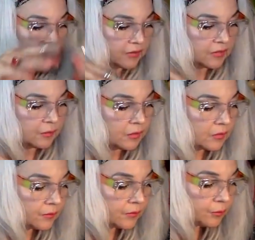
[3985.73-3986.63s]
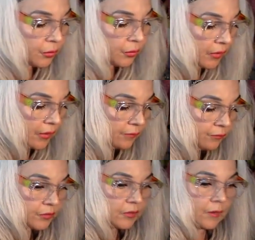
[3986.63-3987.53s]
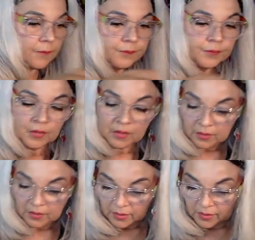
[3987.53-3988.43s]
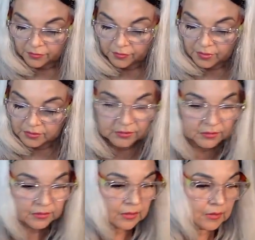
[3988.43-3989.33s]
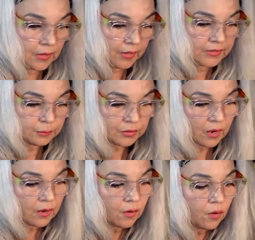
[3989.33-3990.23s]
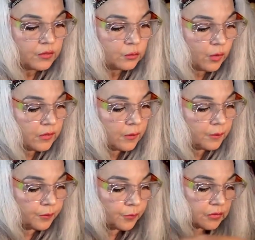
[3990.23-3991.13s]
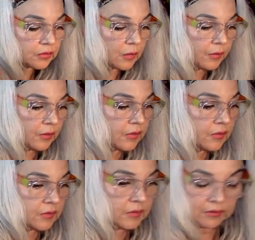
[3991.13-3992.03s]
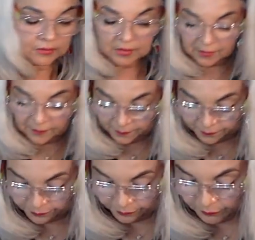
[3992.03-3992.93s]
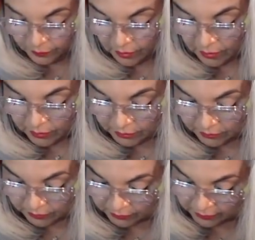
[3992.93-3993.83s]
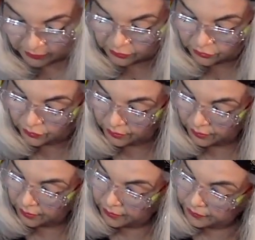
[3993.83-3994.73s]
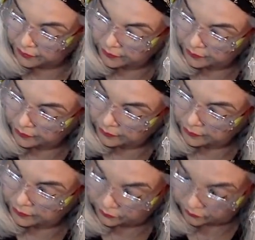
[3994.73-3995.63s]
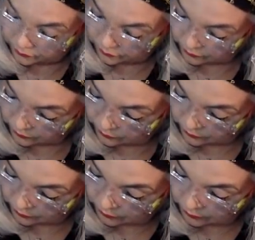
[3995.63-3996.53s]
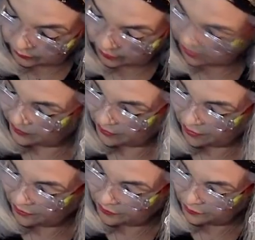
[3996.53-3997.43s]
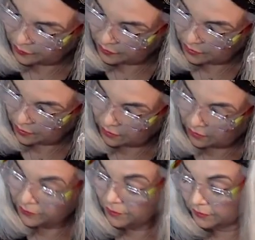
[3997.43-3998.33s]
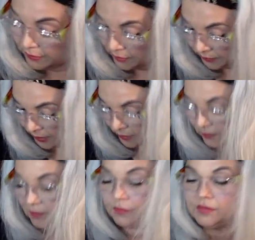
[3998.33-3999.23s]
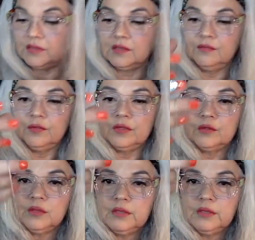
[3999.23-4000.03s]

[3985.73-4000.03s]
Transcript: I think I'm gonna put that up for sale. And I think this is the last, but I always wind up with something I didn't see. This looks like sterling, guys. It's, I don't know. Maybe not. I don't know because it looks like liquid silver. It's really